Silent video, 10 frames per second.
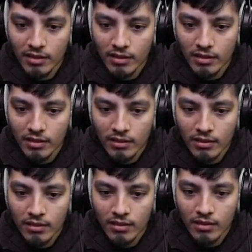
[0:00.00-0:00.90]

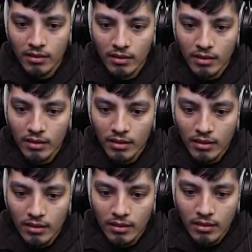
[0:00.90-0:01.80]

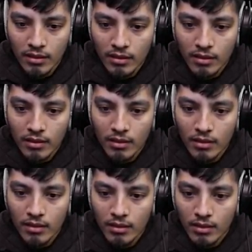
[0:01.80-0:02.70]

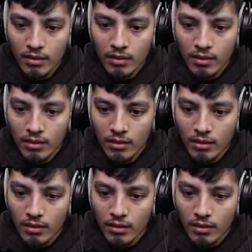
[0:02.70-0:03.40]
Nobody speaks.